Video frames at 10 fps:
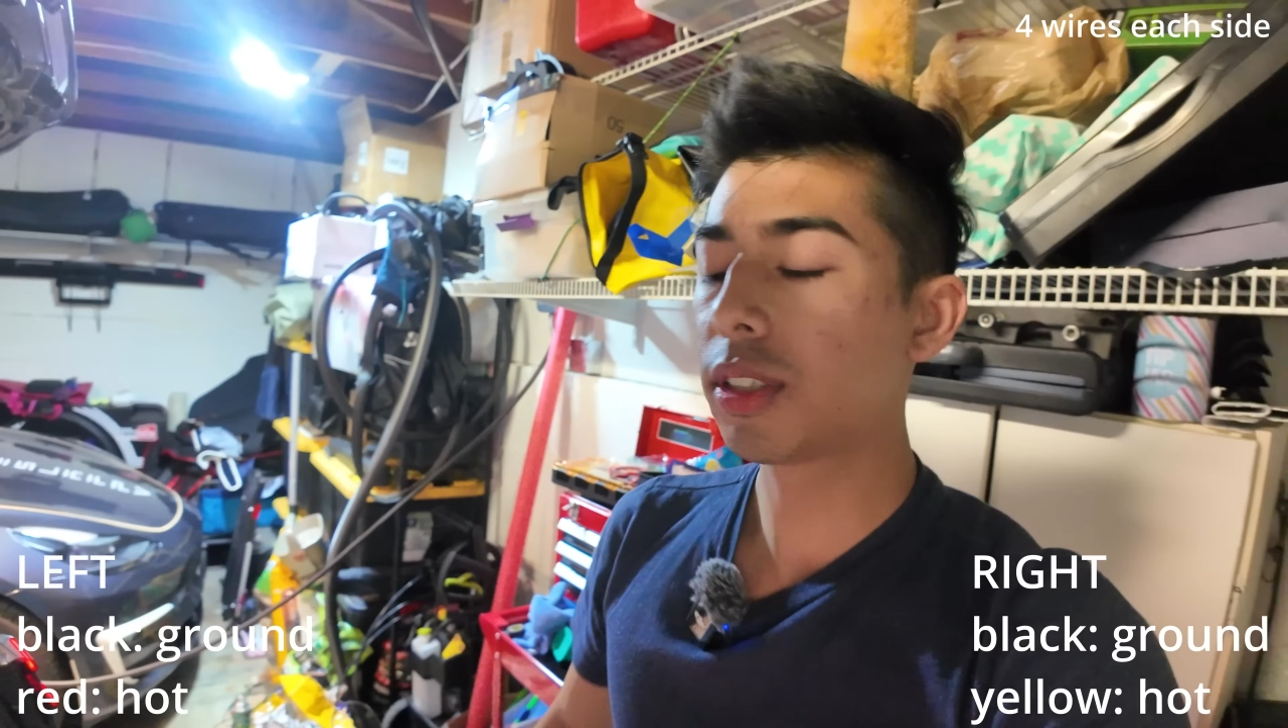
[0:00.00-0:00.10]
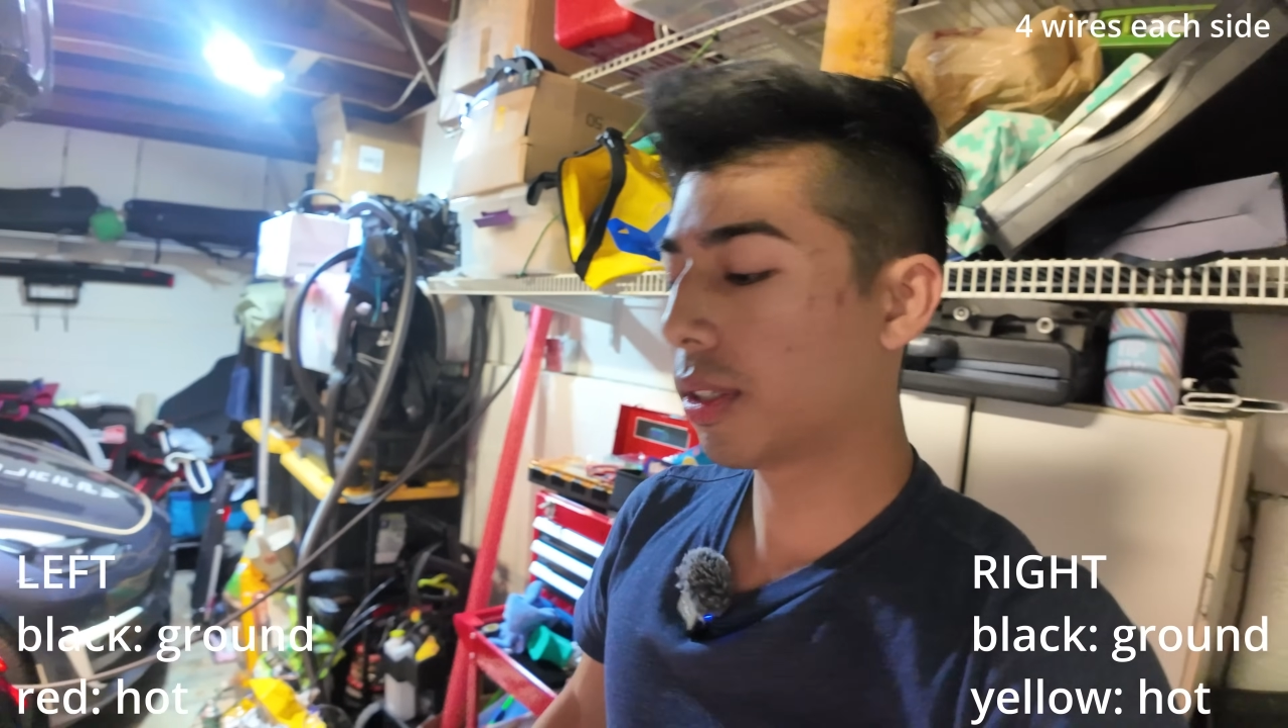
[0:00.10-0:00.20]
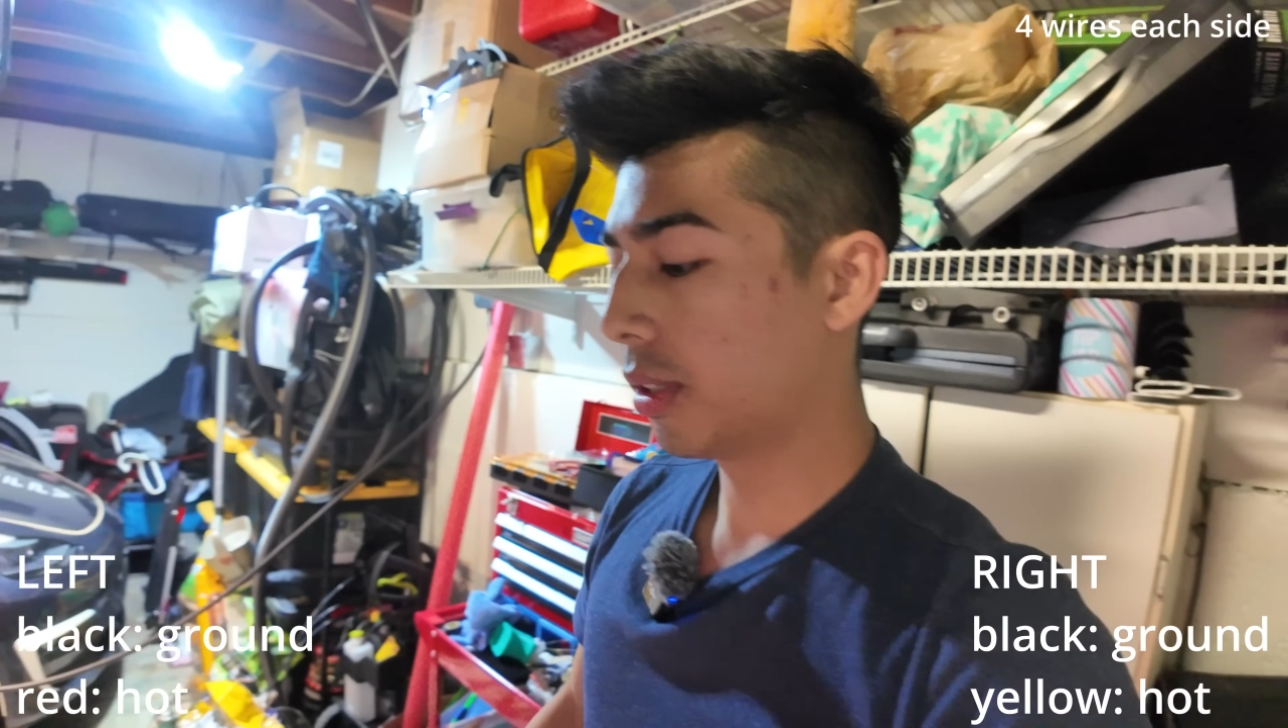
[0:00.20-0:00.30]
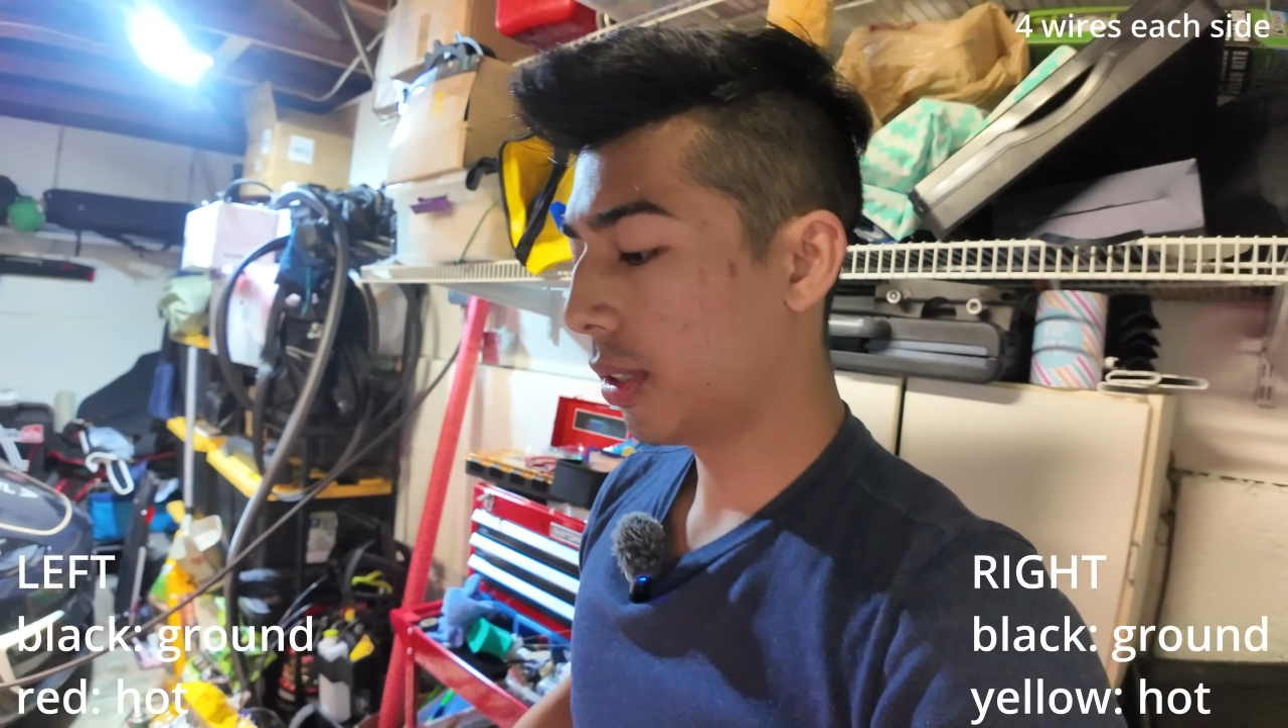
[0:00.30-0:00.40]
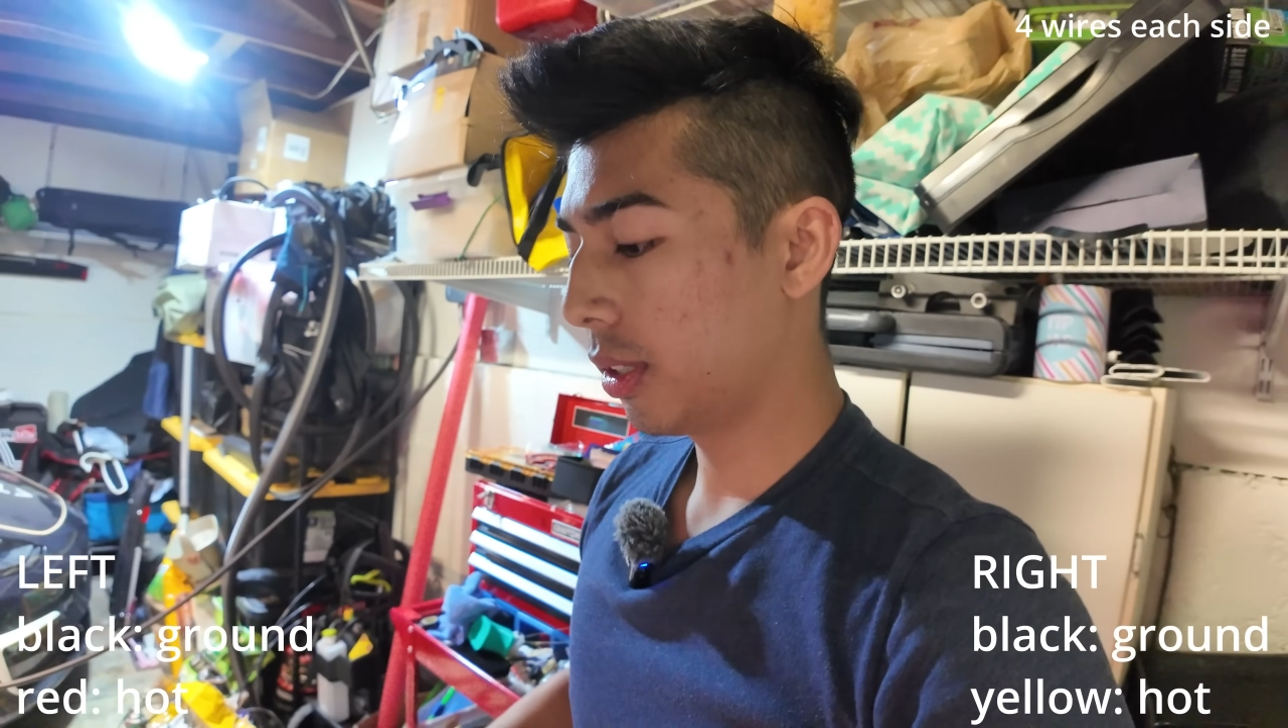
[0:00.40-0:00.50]

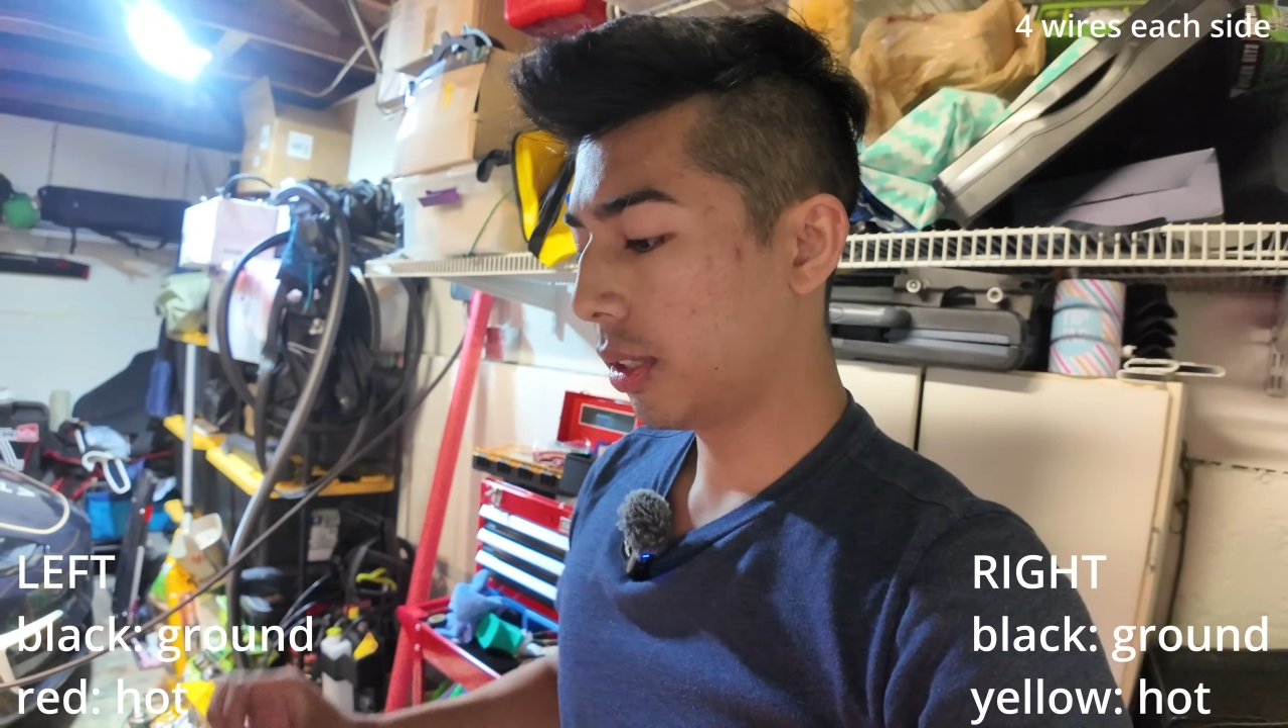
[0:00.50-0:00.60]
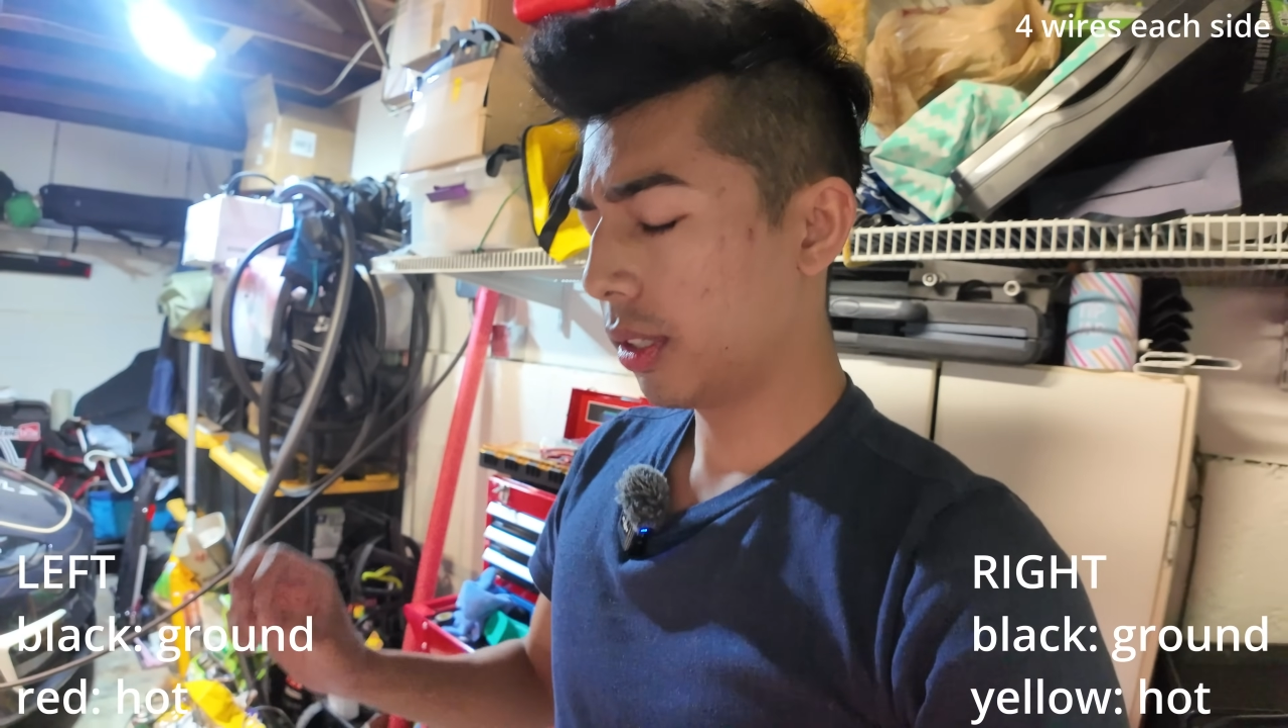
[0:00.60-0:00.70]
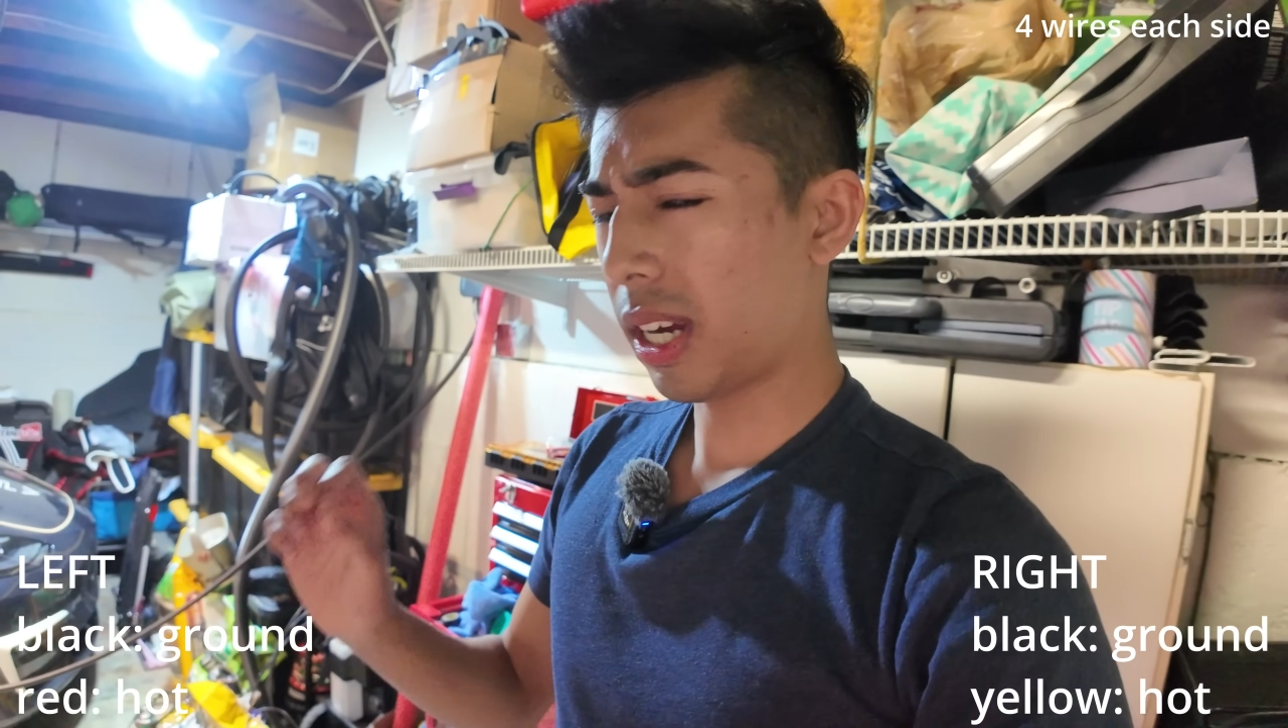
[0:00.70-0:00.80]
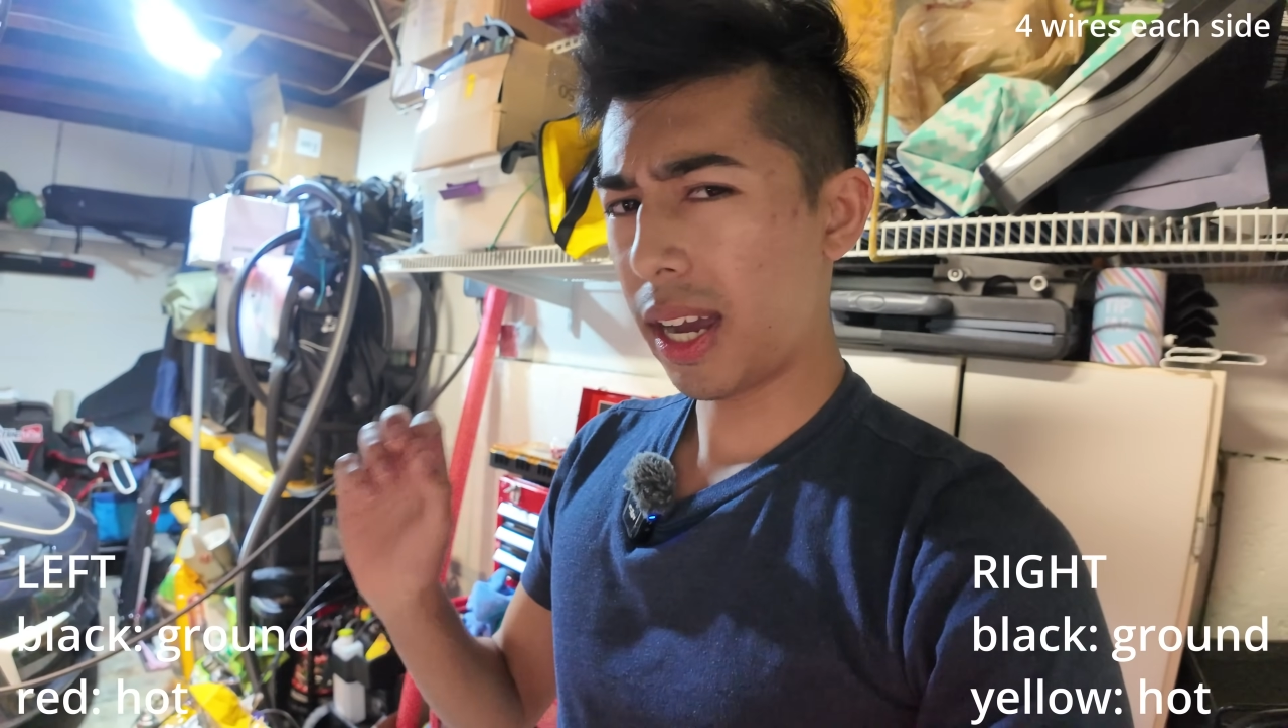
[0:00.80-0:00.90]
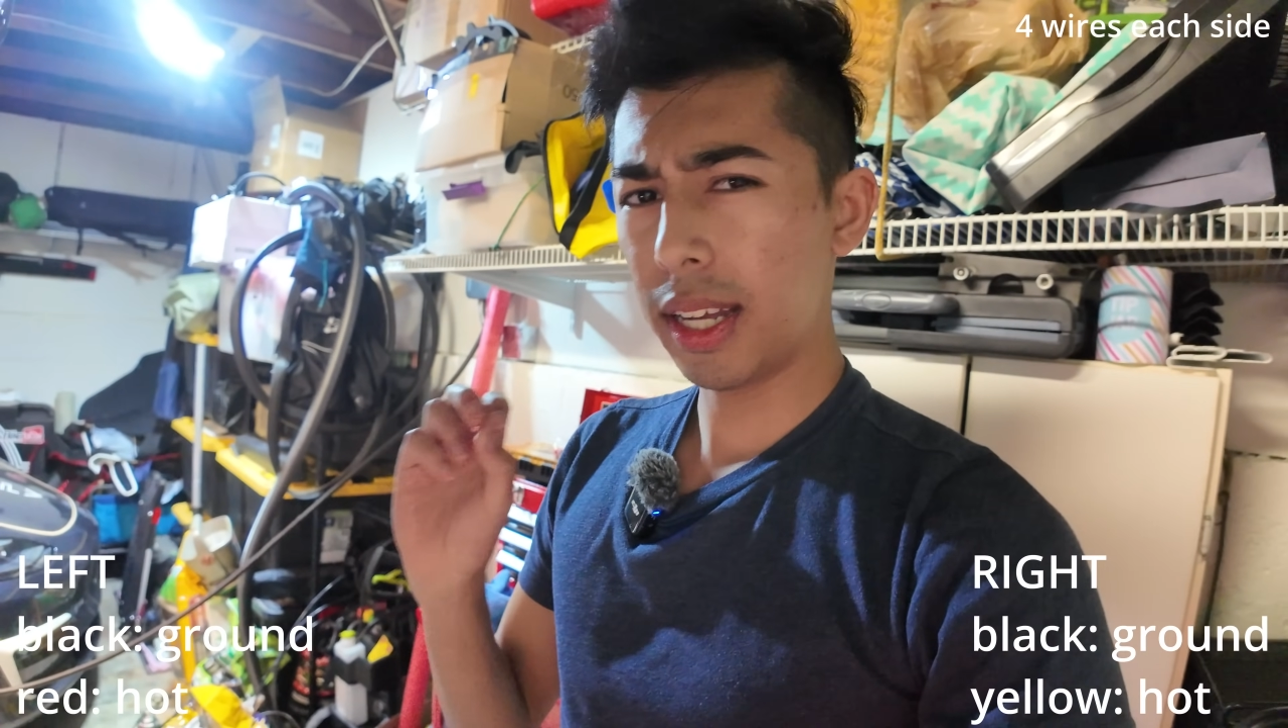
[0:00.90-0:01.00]

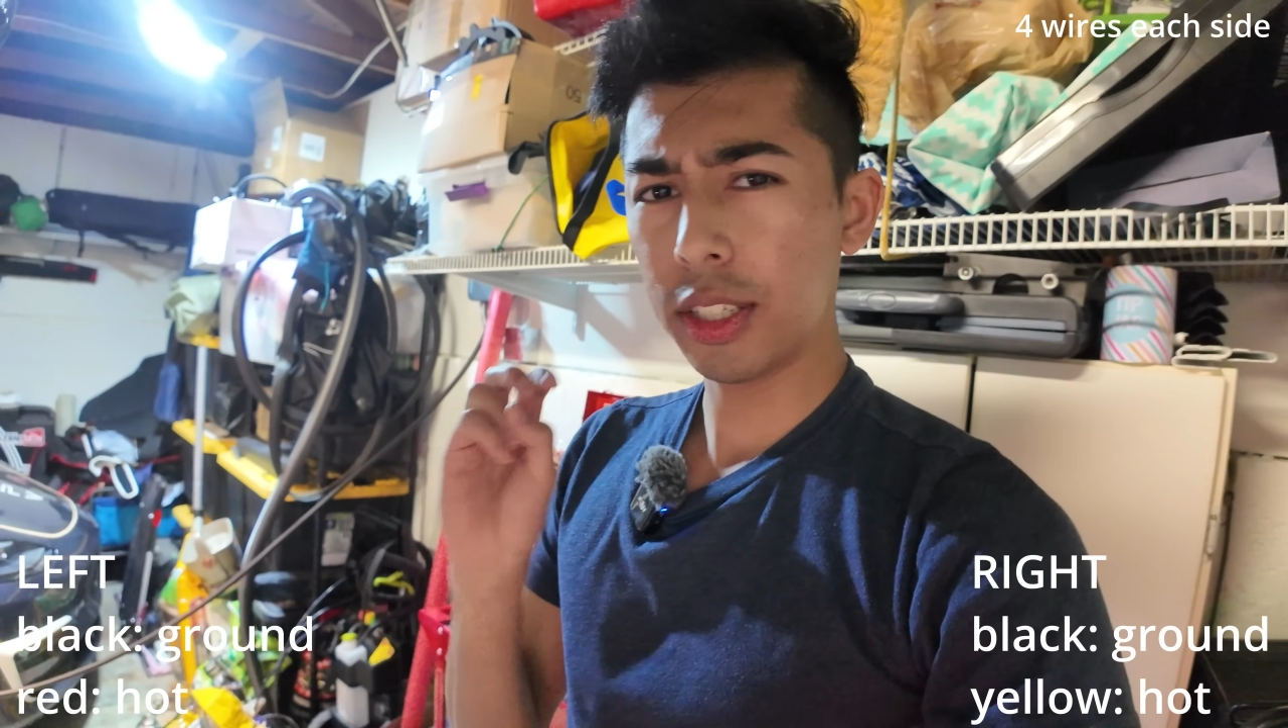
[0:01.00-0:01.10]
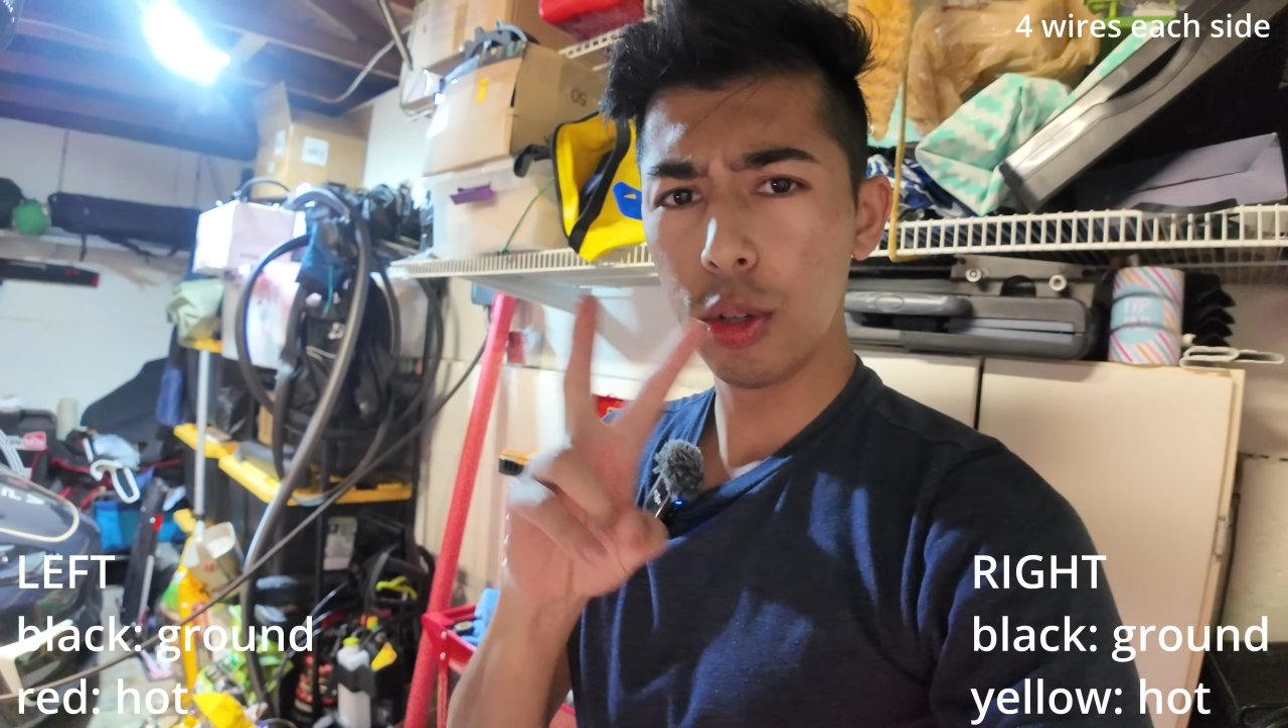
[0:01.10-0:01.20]
still